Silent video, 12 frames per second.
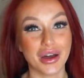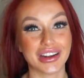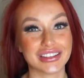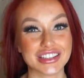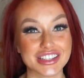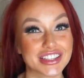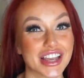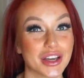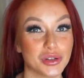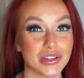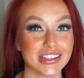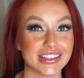wanted to say
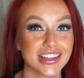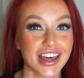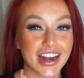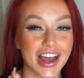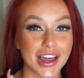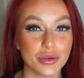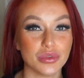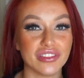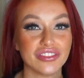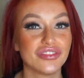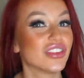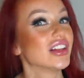was that I will
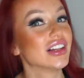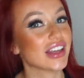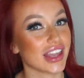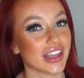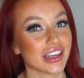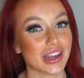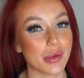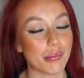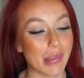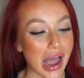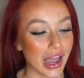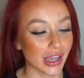fill in
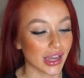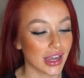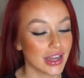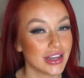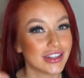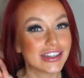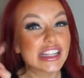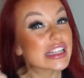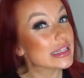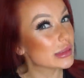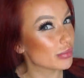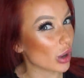my
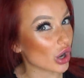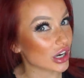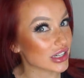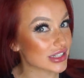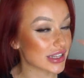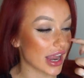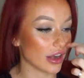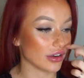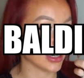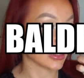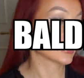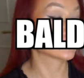sparse
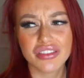areas.